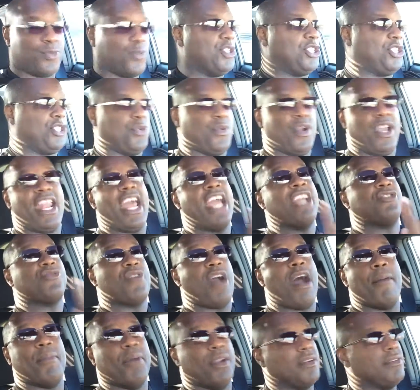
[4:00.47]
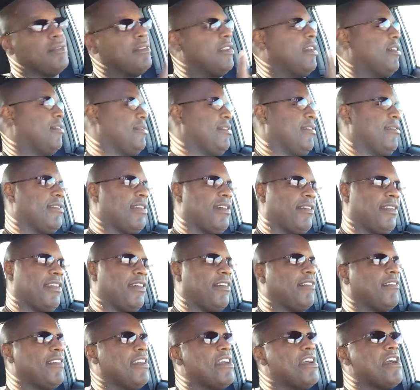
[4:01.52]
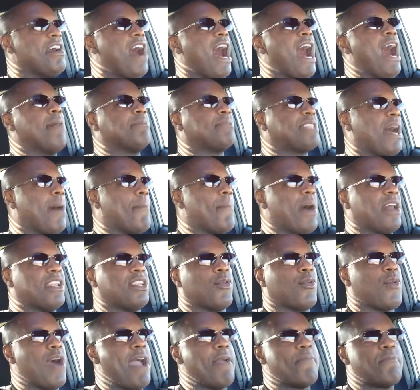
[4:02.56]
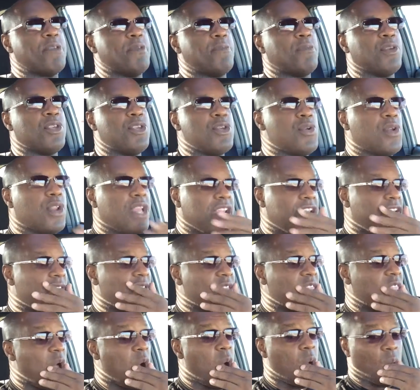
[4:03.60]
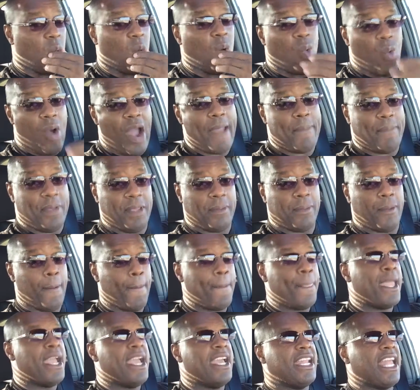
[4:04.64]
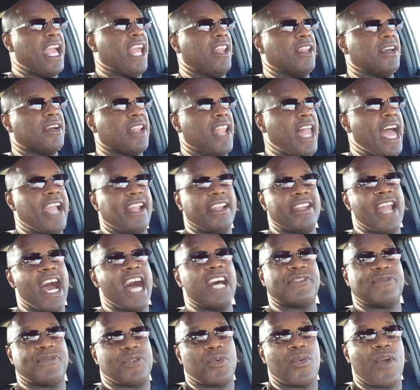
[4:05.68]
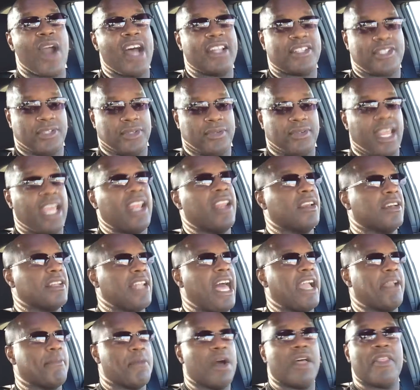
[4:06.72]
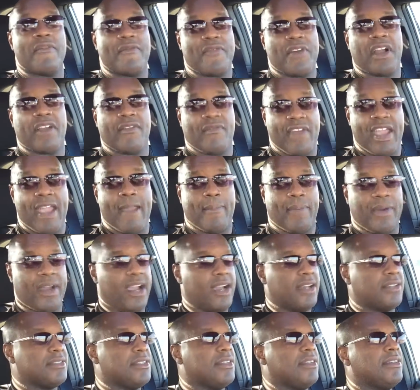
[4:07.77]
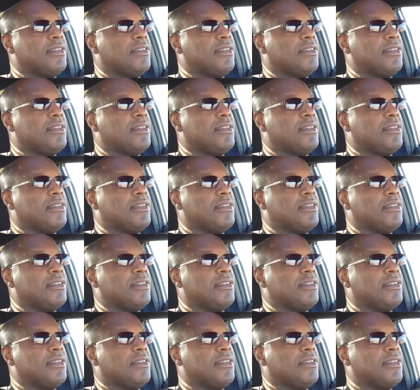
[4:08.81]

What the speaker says: with you in Andromeda. No. I'm talking about the white people you didn't even know were white people. They look like Nosferatu. They look like motherfucking vampires.